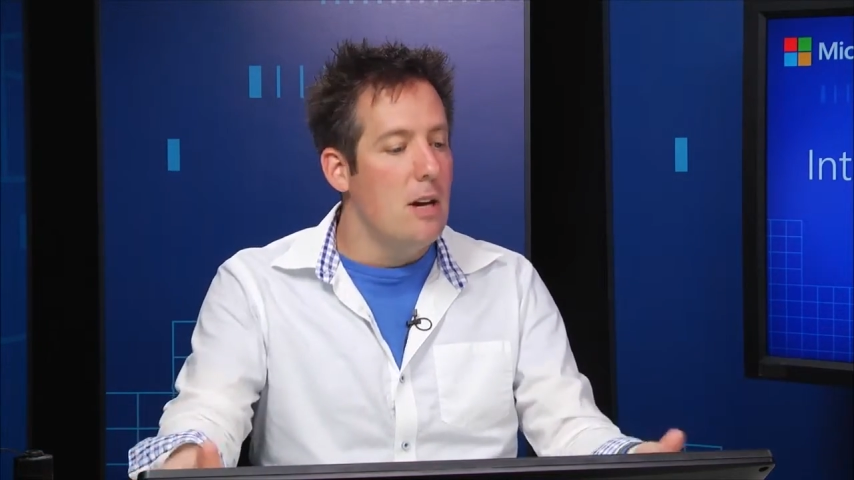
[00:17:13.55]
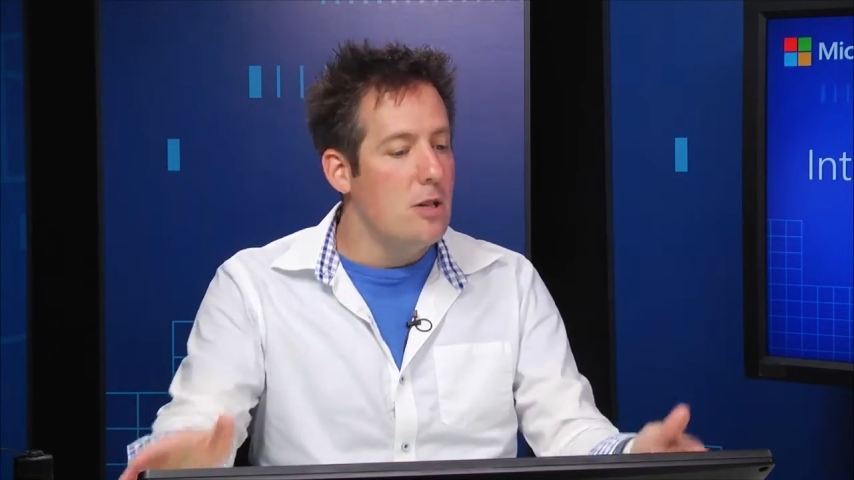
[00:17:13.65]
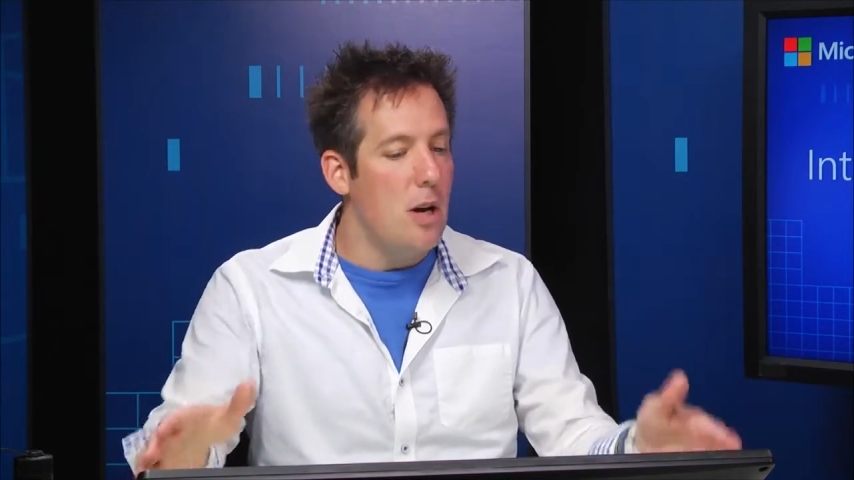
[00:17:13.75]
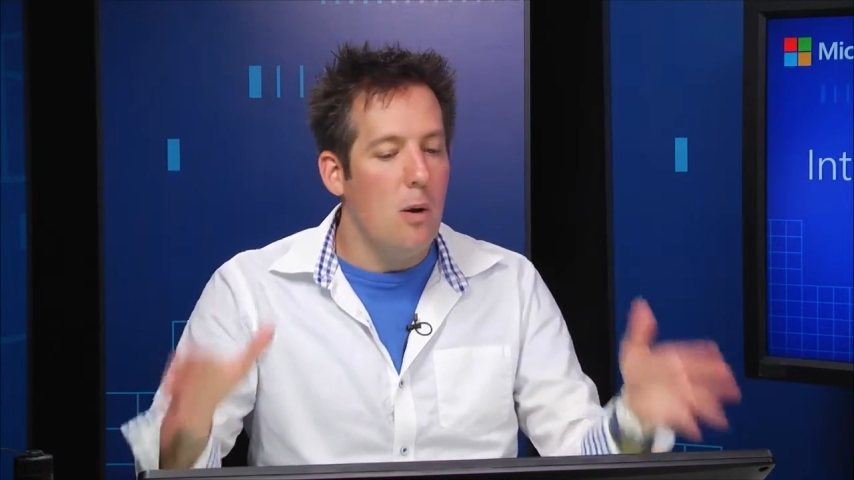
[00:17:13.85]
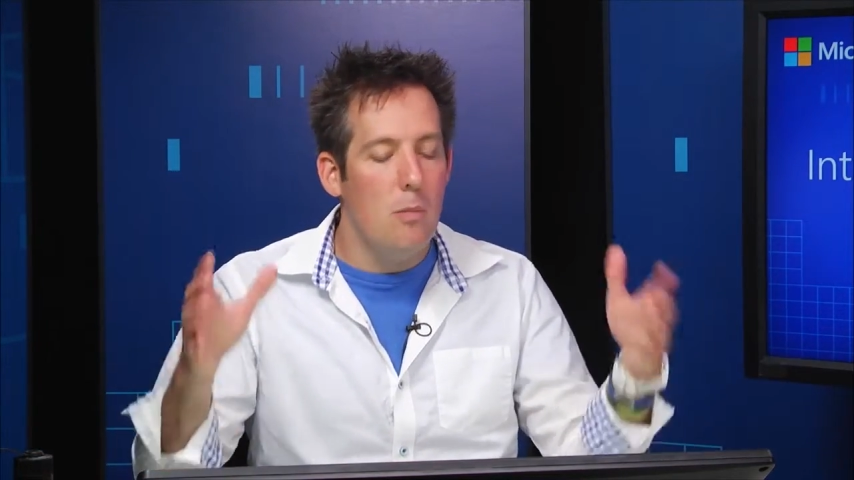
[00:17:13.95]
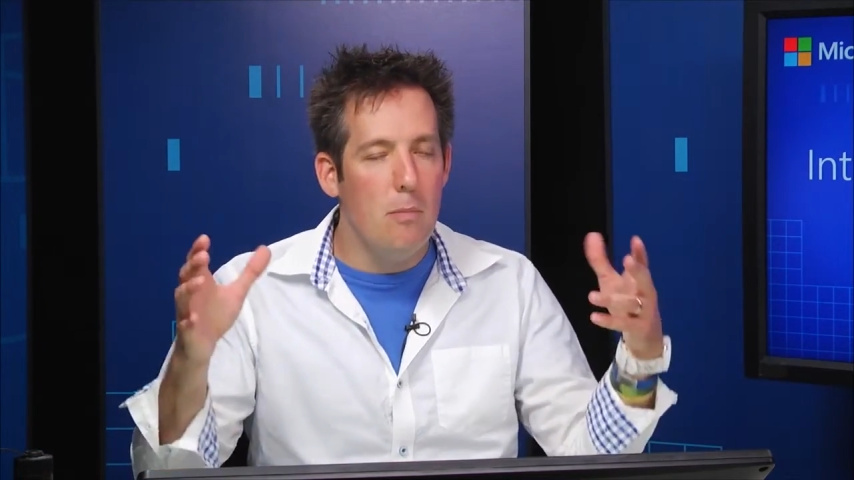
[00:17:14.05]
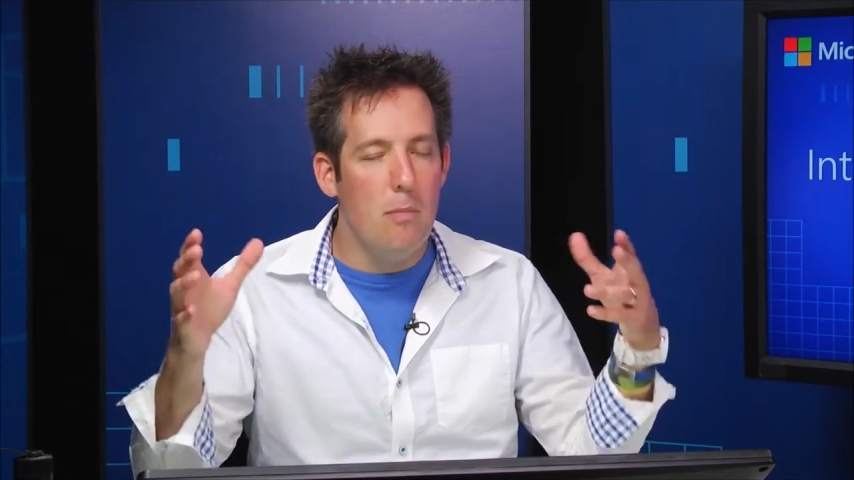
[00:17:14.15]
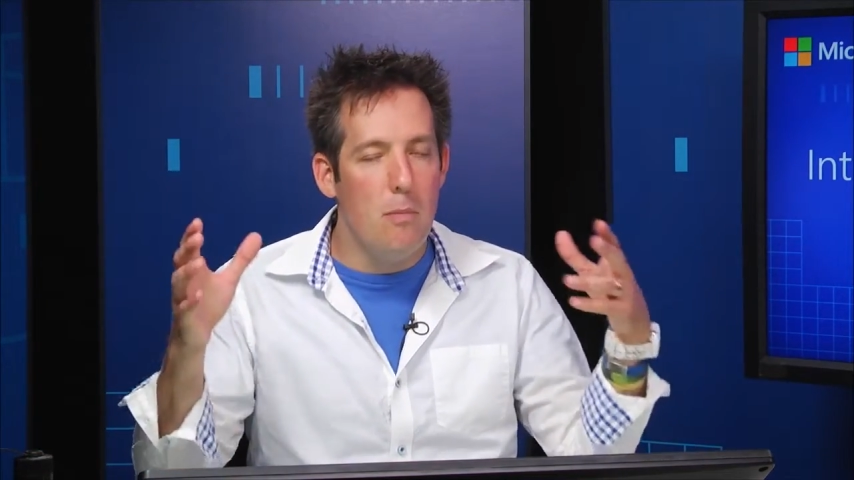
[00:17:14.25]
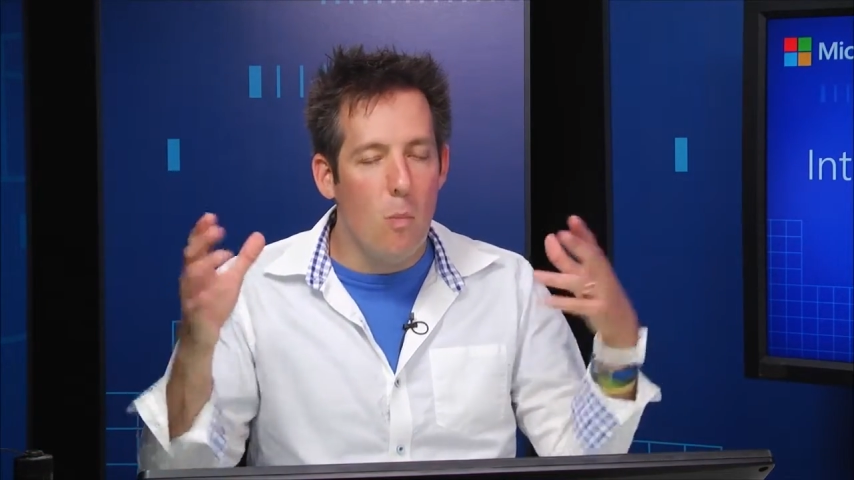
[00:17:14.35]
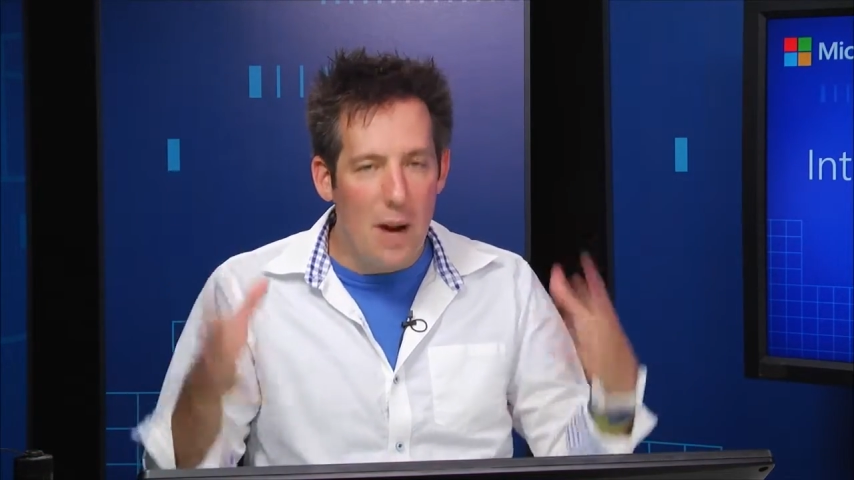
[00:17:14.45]
so
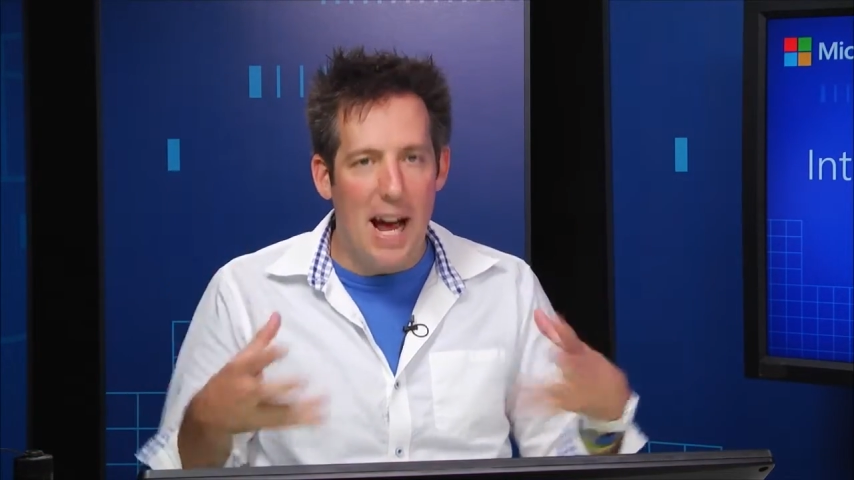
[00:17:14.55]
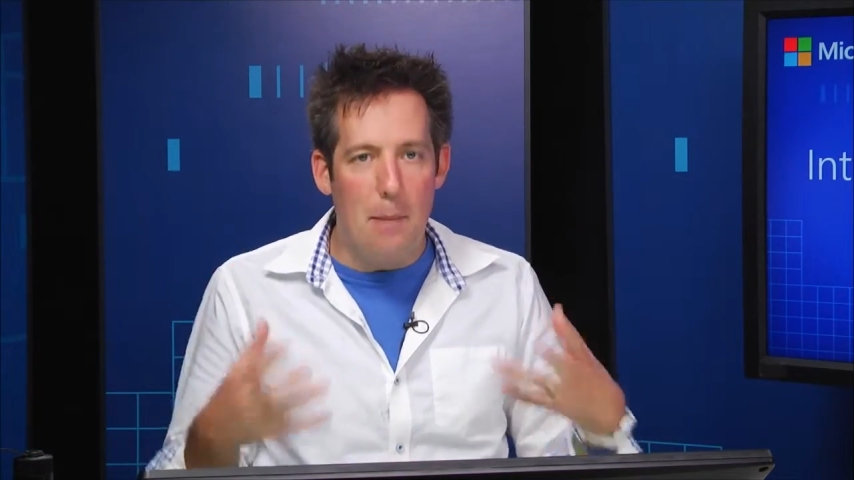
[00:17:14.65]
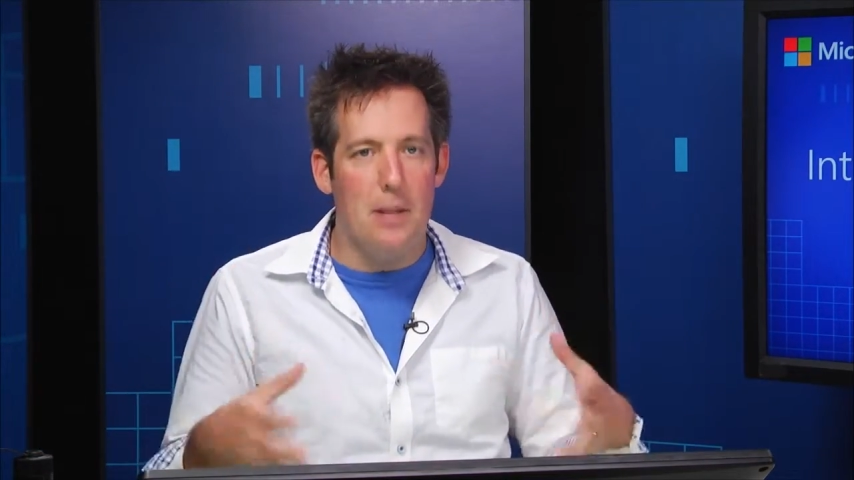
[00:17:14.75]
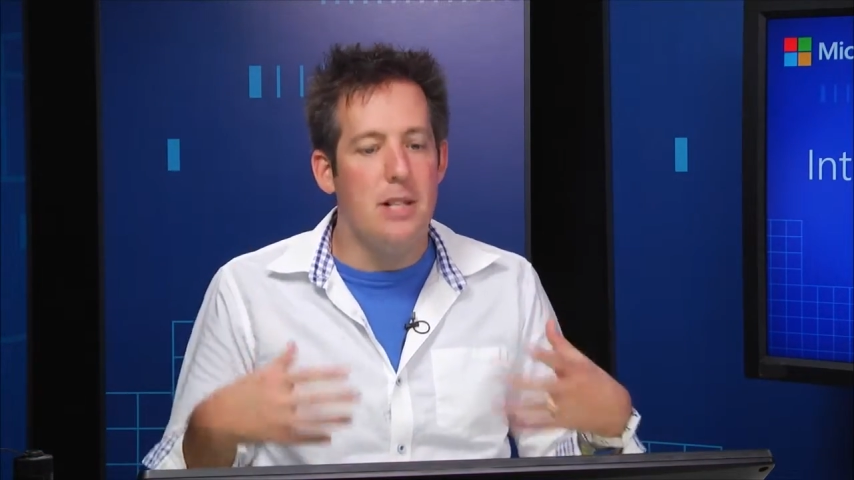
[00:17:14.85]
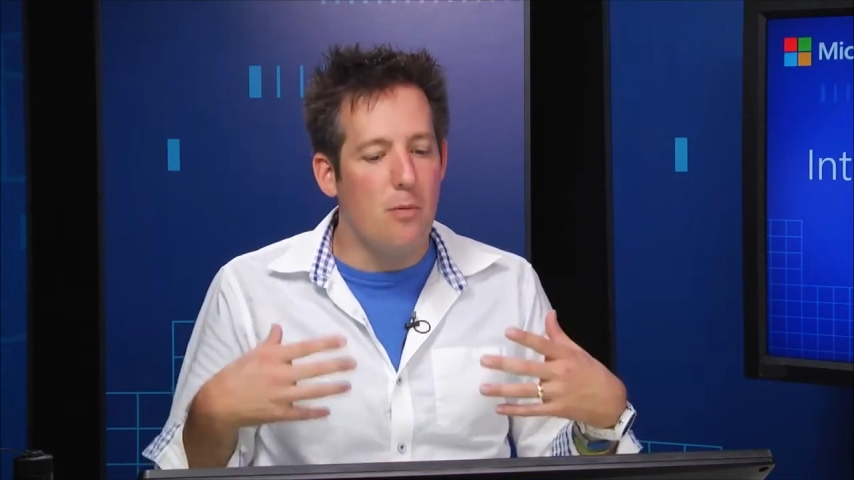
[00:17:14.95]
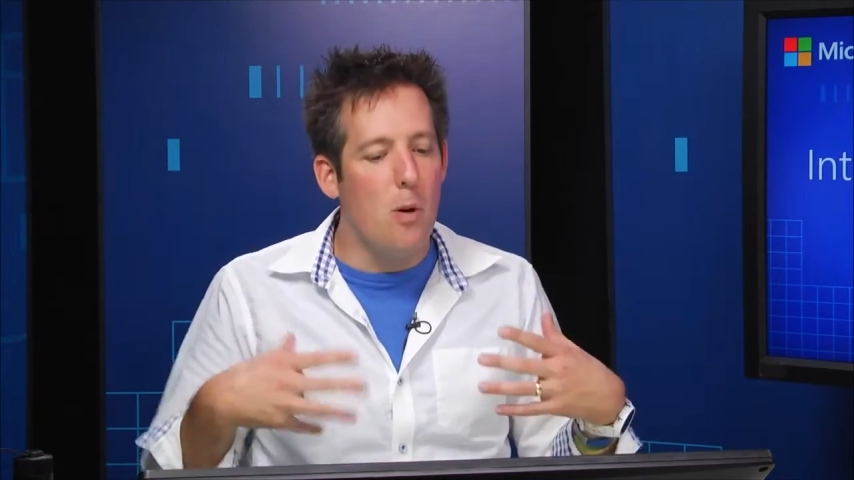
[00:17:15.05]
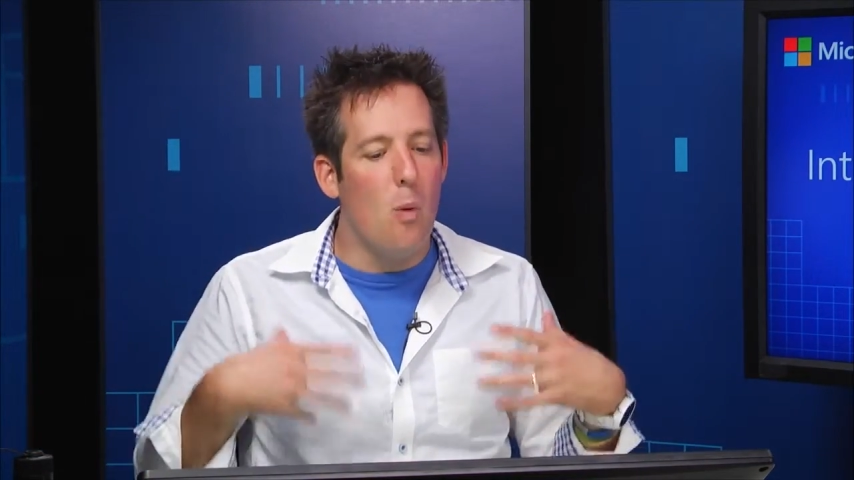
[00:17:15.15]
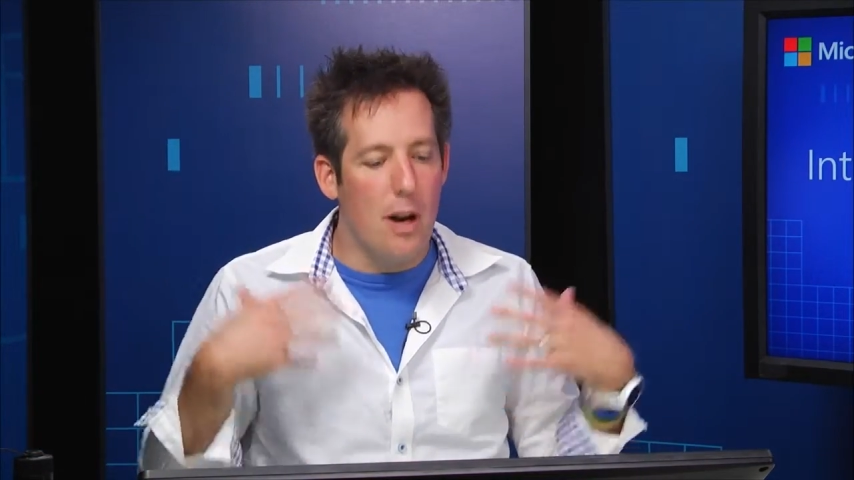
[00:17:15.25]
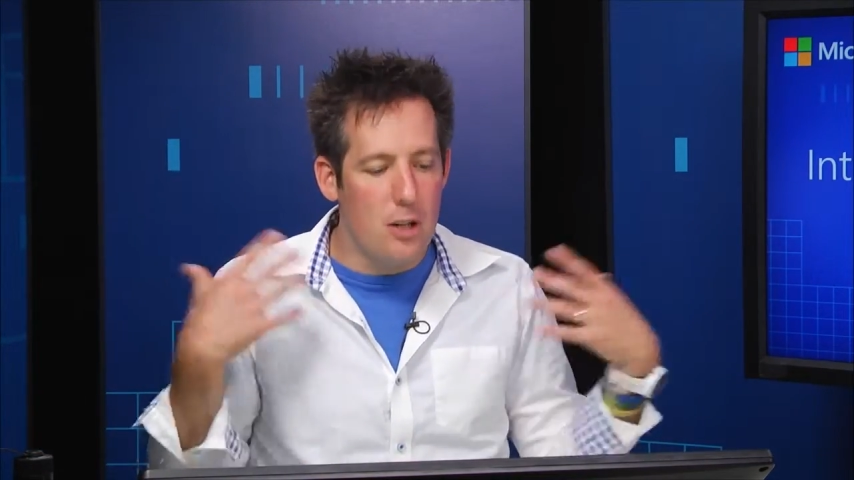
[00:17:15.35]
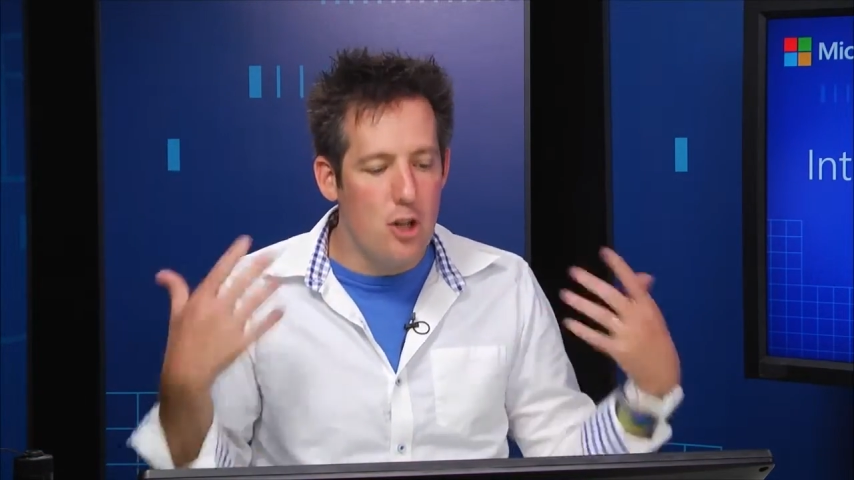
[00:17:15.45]
what happens if we
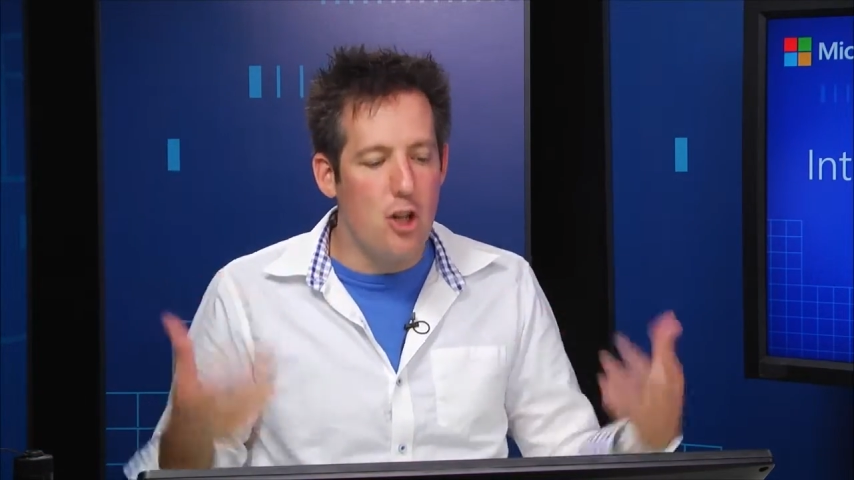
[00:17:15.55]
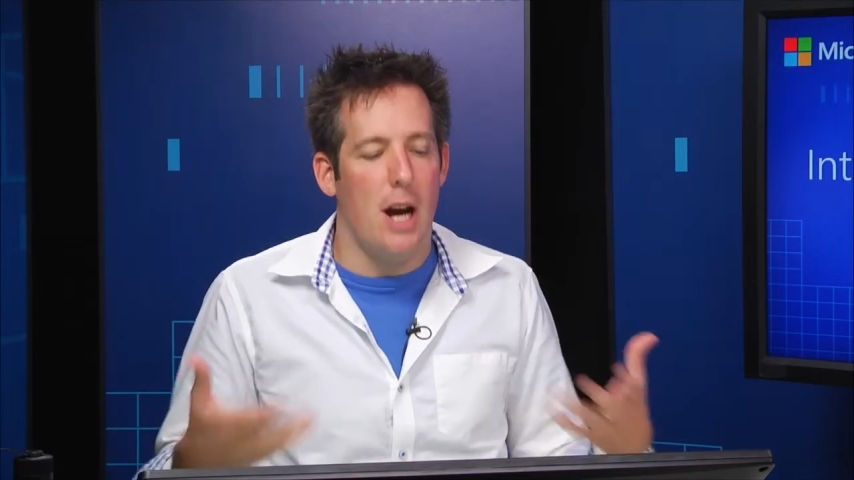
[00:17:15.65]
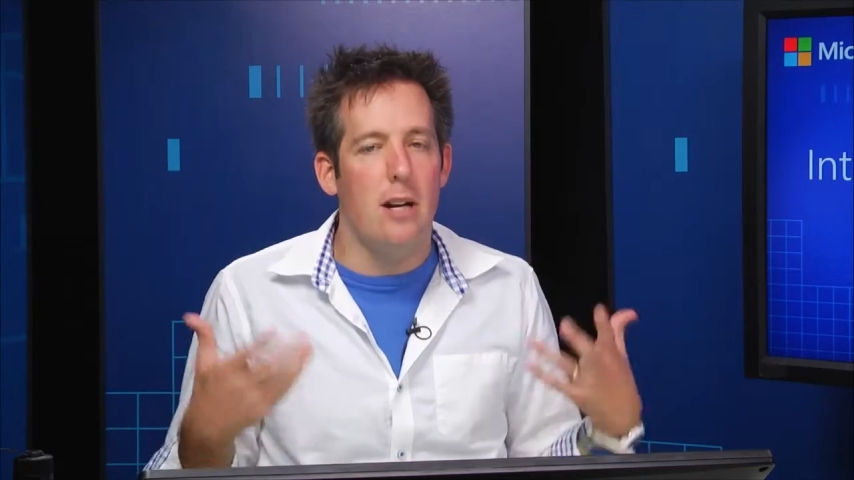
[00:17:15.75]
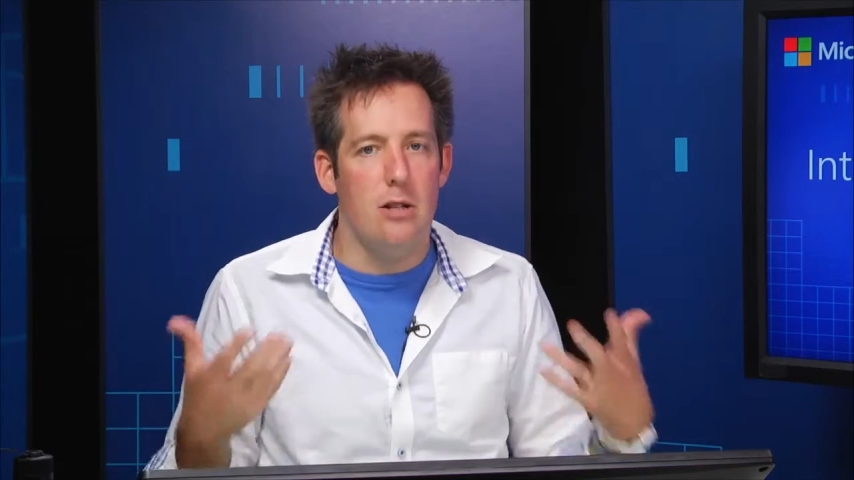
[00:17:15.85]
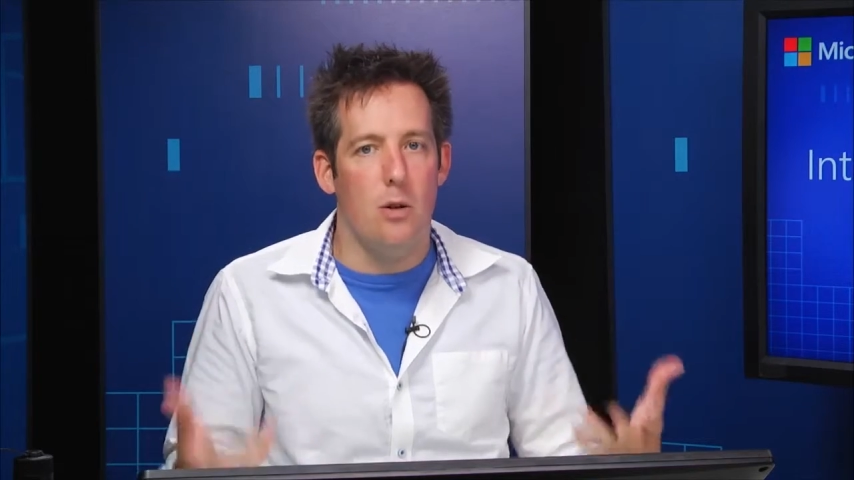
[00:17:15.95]
want to change